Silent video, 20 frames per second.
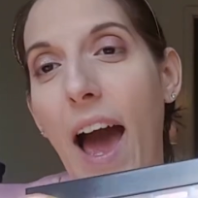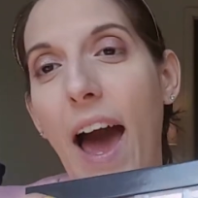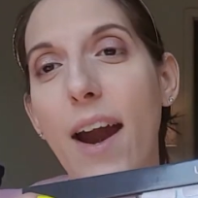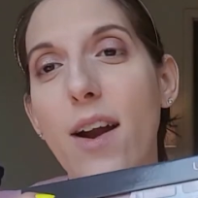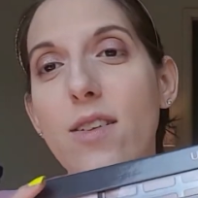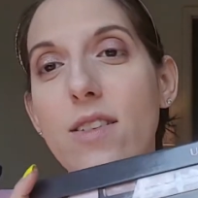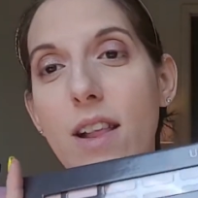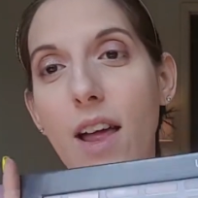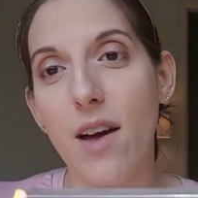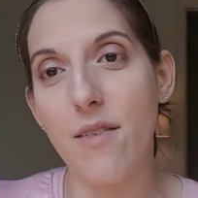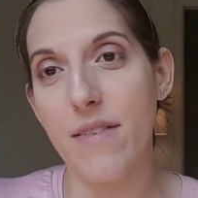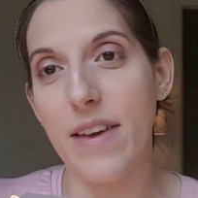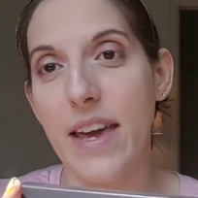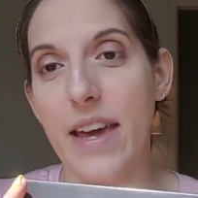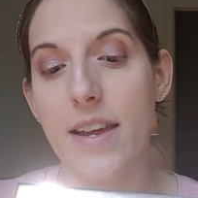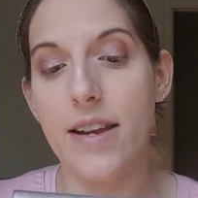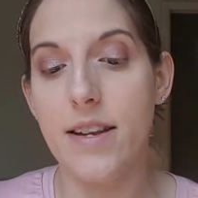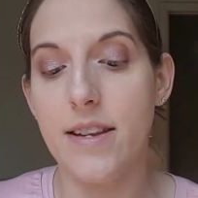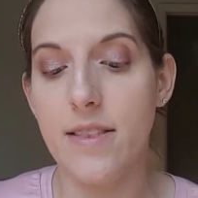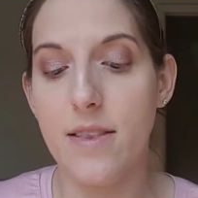I don't love
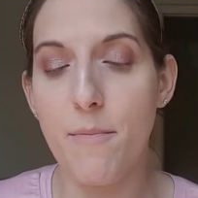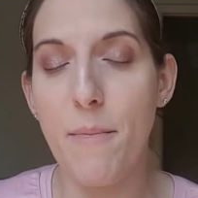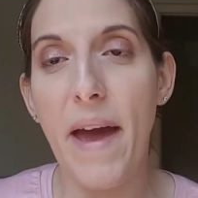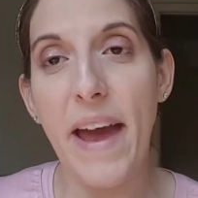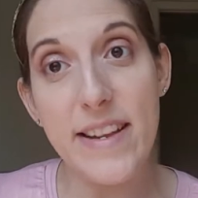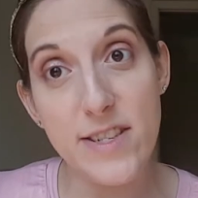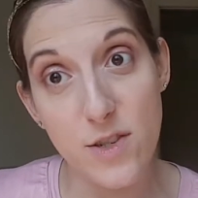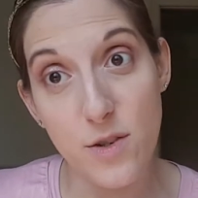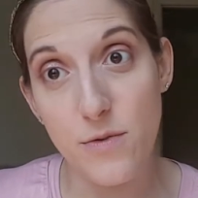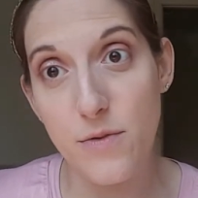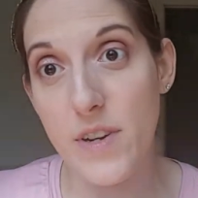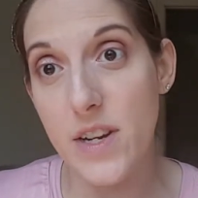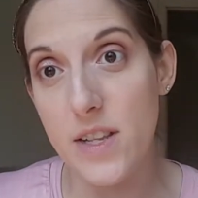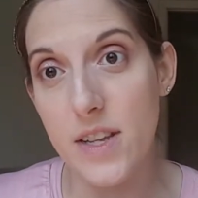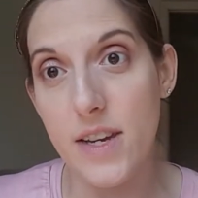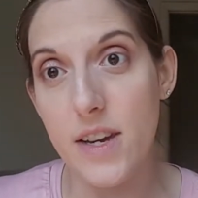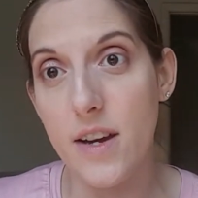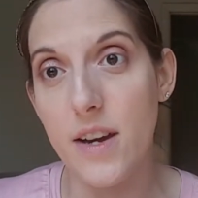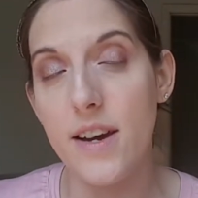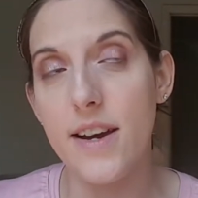it. The mattes are
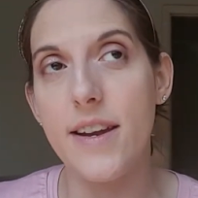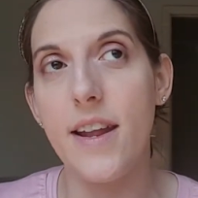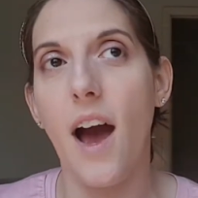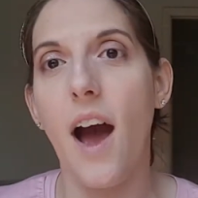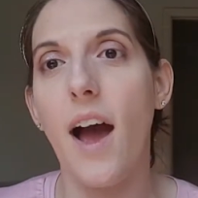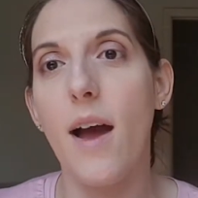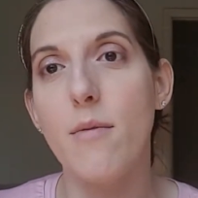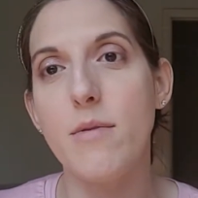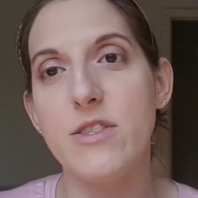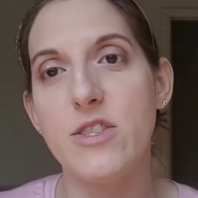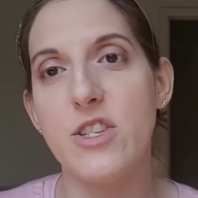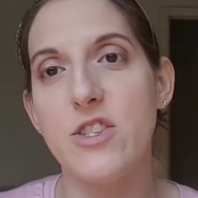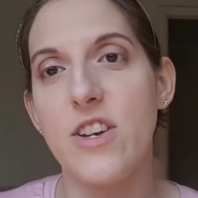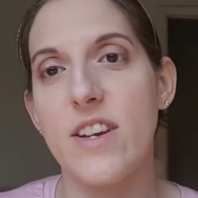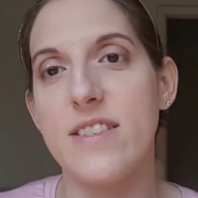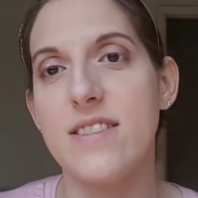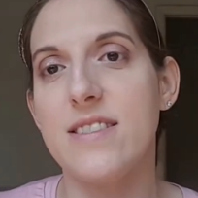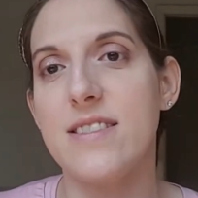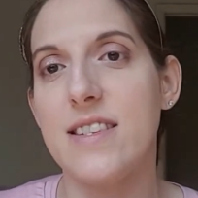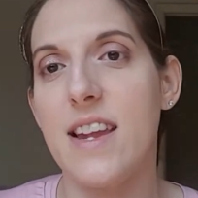really good. I would
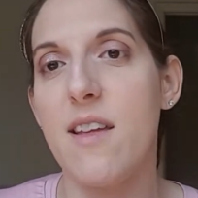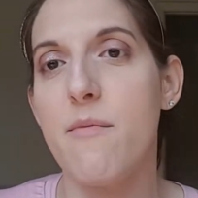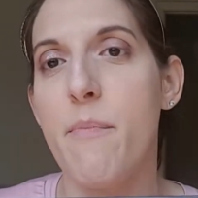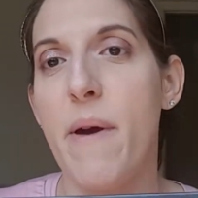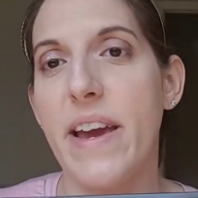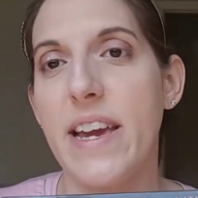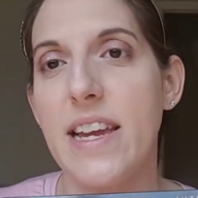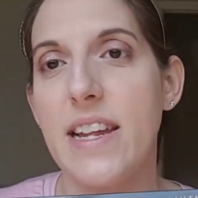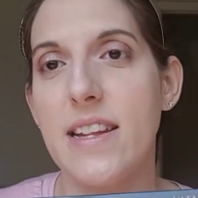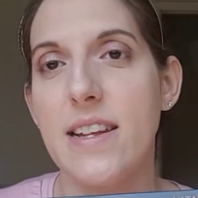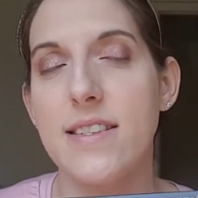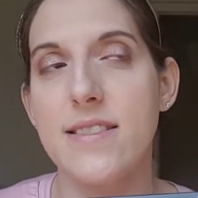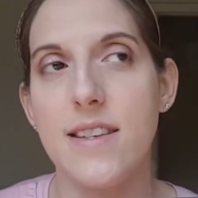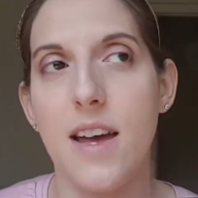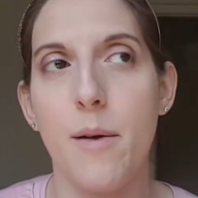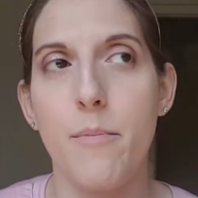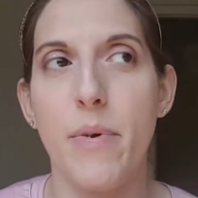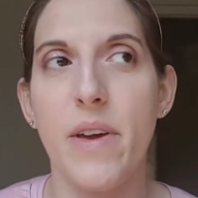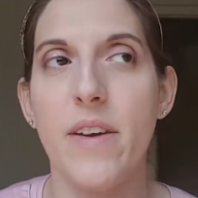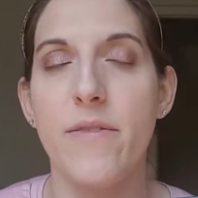suggest instead of picking this
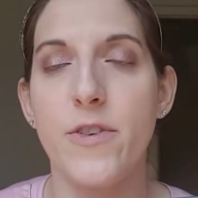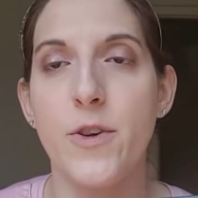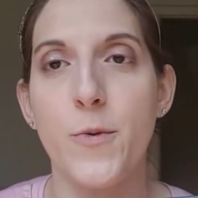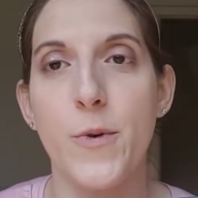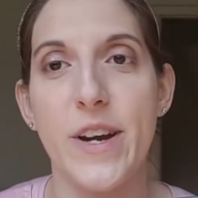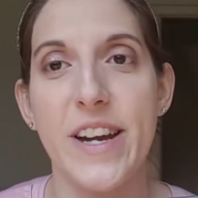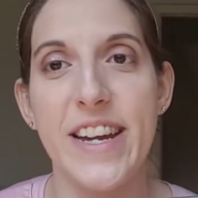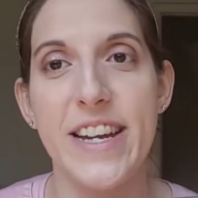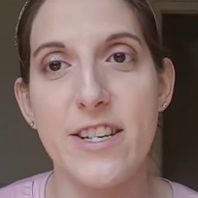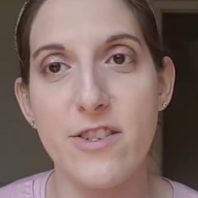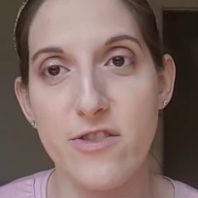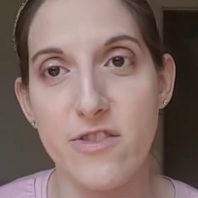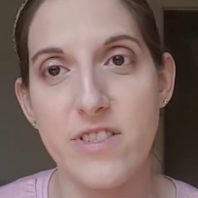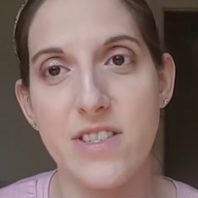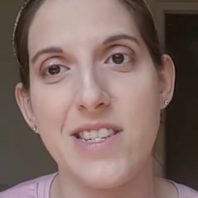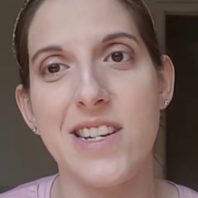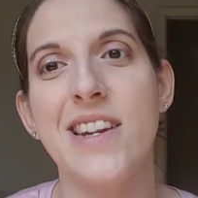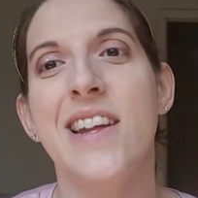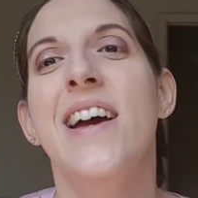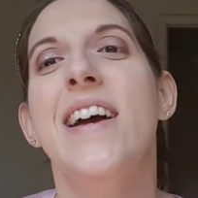up, if you were
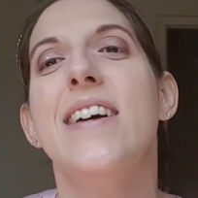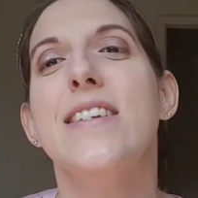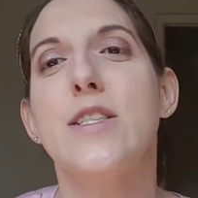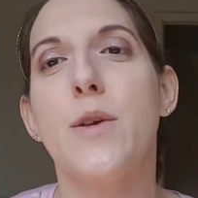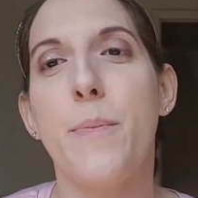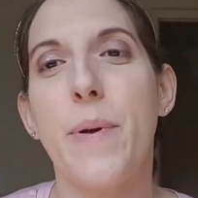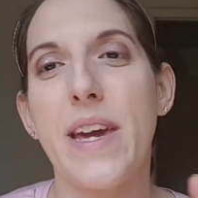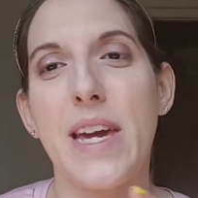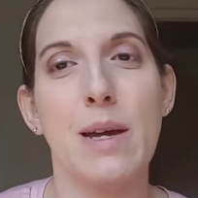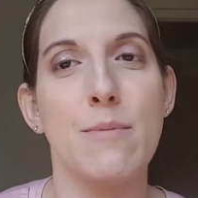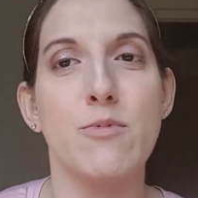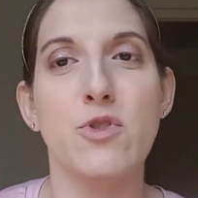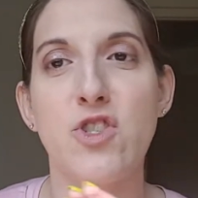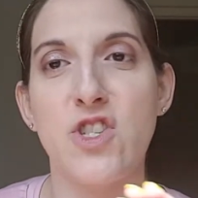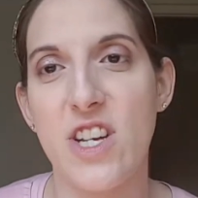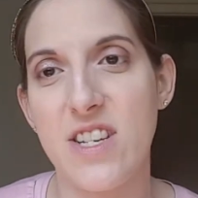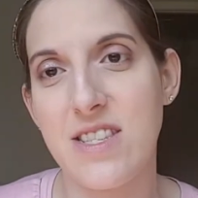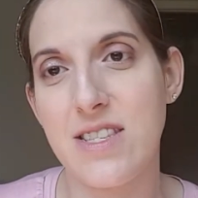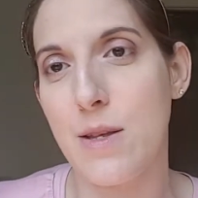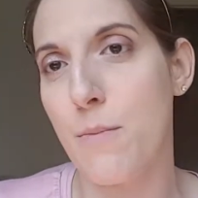interested, to pick up
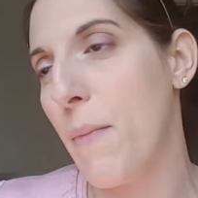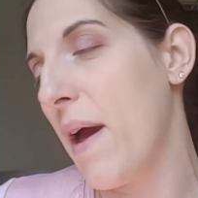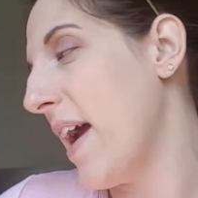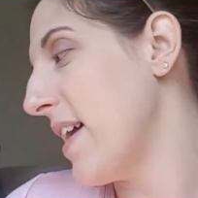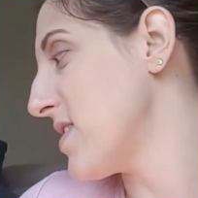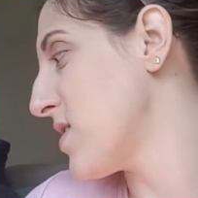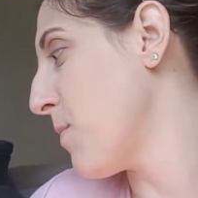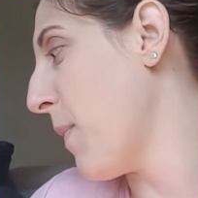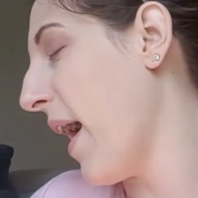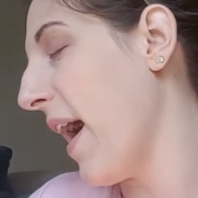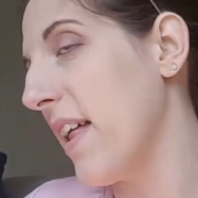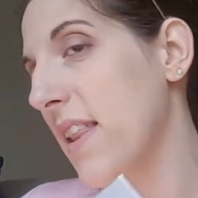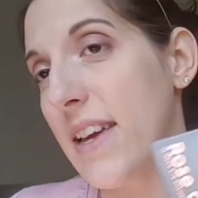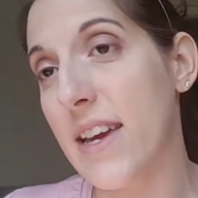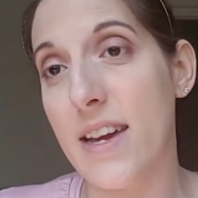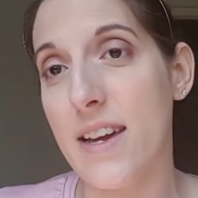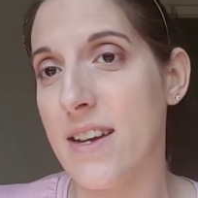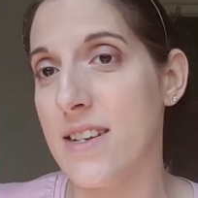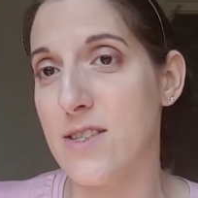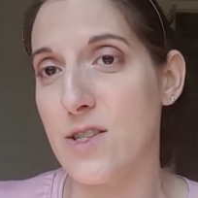just the mattes
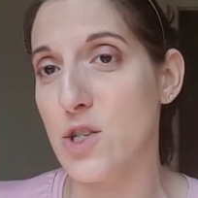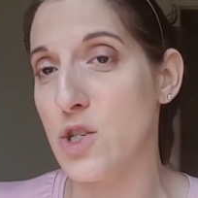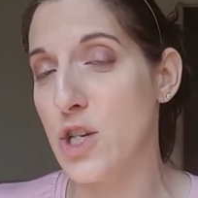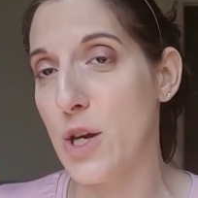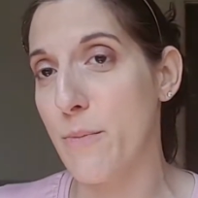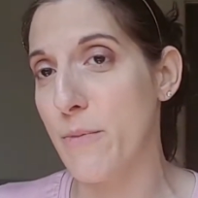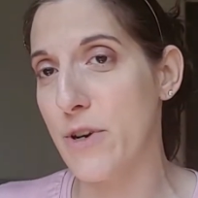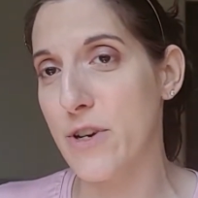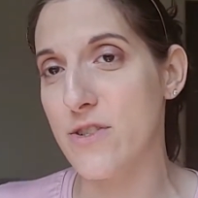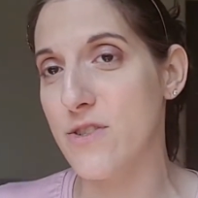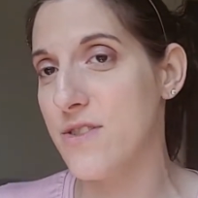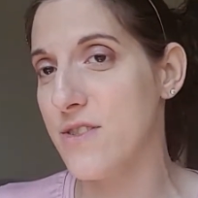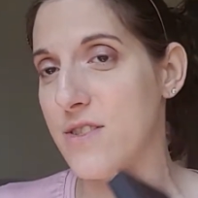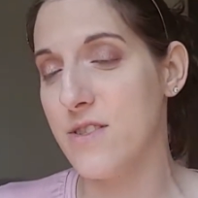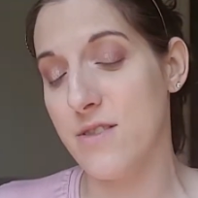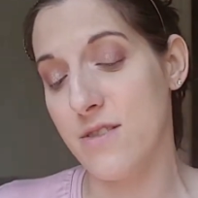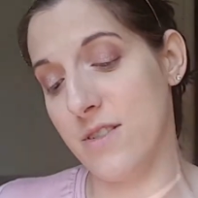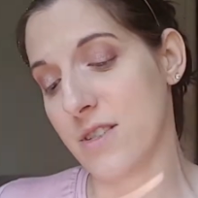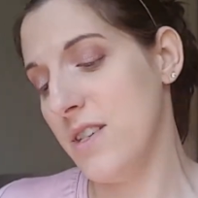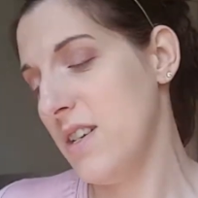palette, because the shimmers,